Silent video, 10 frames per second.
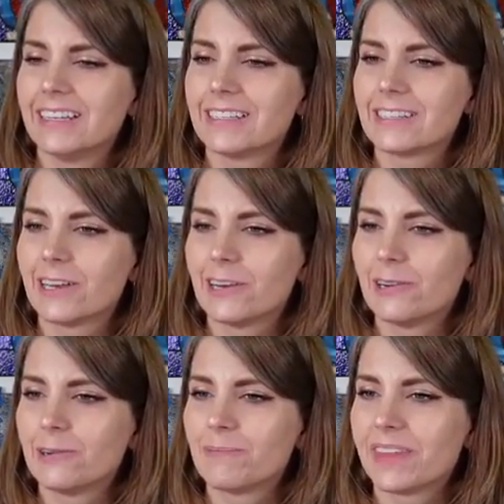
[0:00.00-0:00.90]

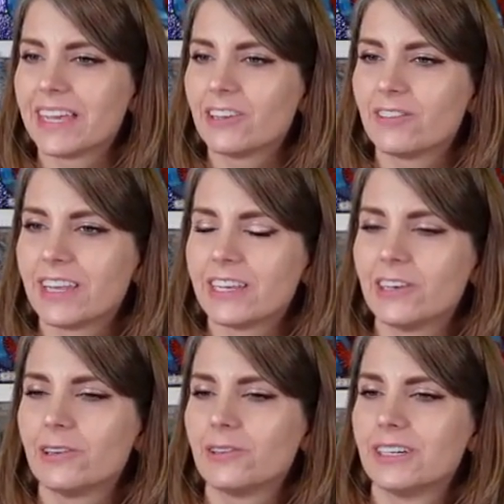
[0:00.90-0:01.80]
So thank you, thank
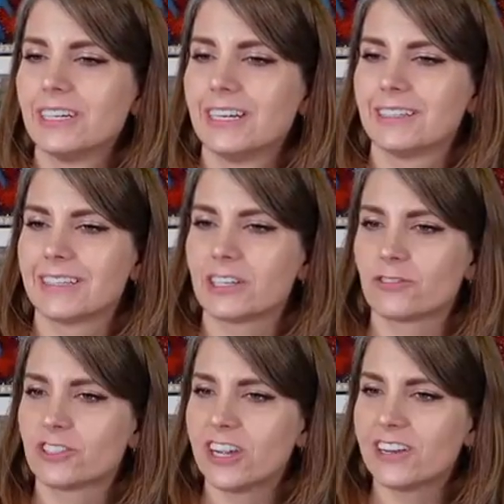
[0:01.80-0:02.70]
you.
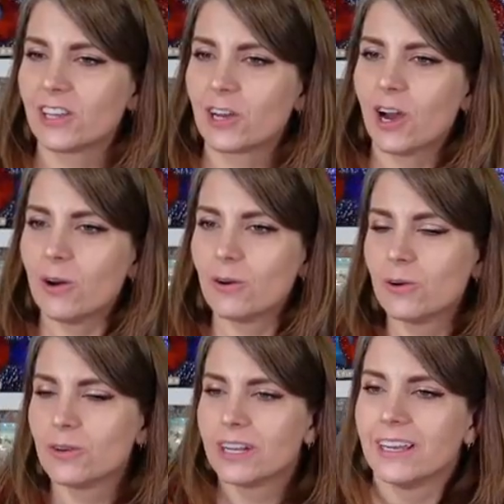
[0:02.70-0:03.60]
Thanks for sharing the
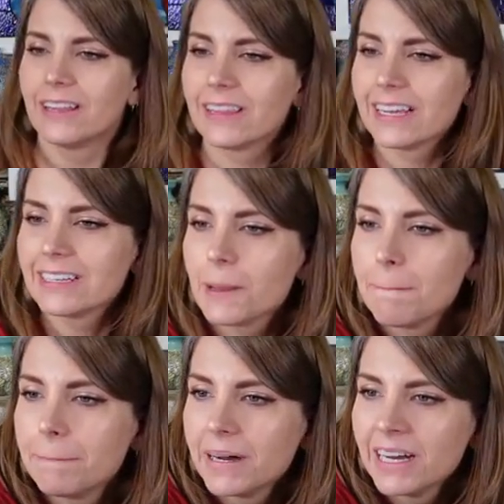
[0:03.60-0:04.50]
code. Thanks a
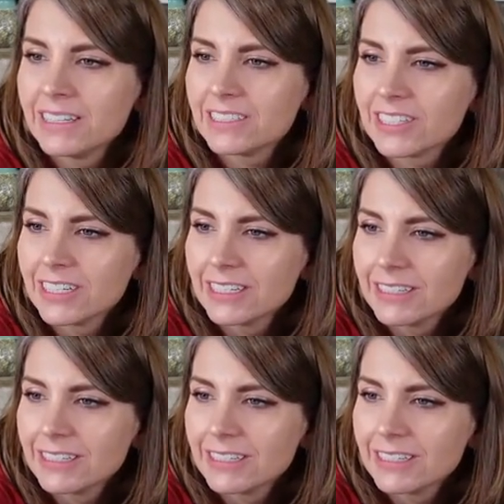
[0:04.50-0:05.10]
bunch.